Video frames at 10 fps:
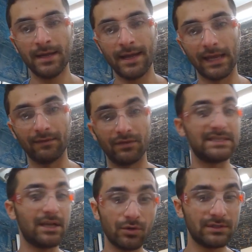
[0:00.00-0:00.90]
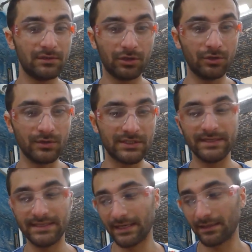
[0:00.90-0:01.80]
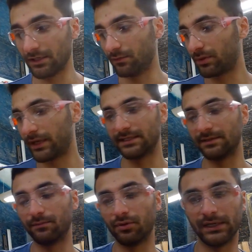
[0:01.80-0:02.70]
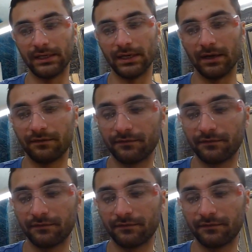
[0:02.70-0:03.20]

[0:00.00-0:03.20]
And if there's no glue squeezing out, then you probably didn't put in enough.